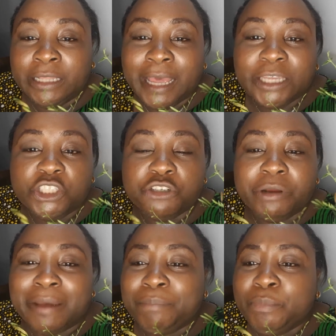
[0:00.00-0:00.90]

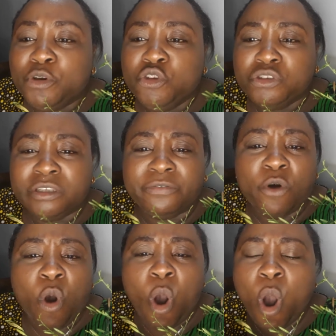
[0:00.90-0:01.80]
Nigeria, people use it
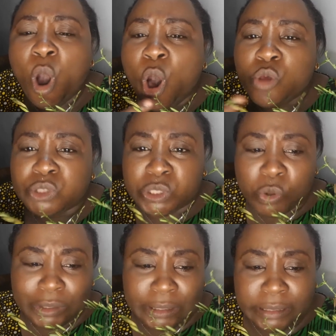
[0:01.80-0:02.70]
for all
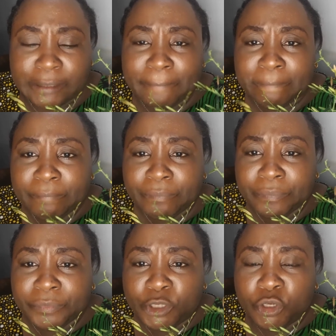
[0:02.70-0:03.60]
sorts,
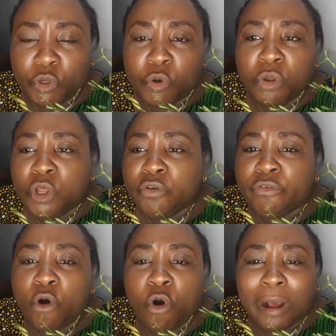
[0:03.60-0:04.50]
you know,
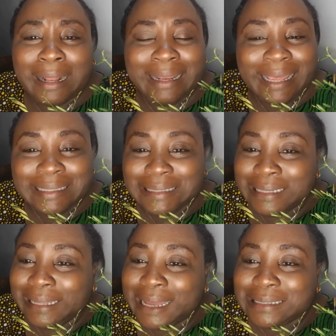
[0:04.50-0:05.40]
for
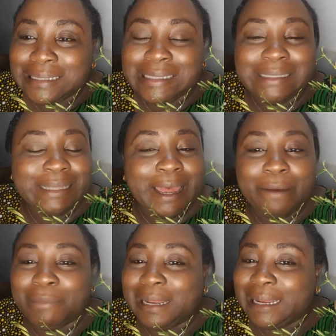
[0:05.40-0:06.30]
cleansing their
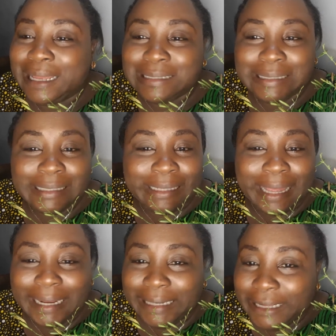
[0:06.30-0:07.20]
system, cleansing
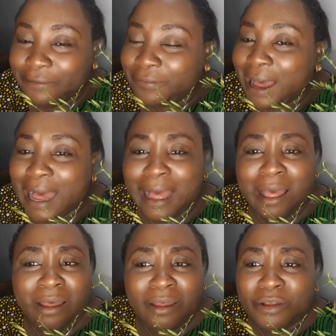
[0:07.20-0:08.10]
their liver,
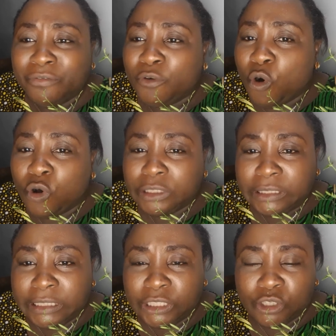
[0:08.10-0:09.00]
for
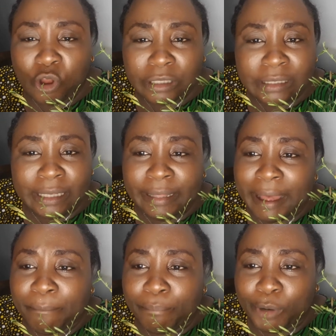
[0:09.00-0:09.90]
detoxing their
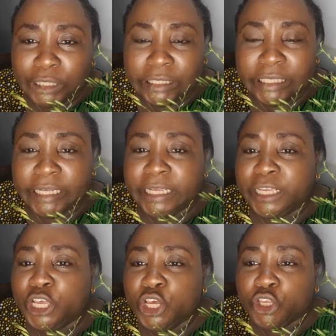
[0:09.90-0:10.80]
body.
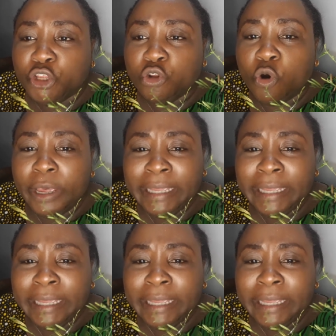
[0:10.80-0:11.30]
You know,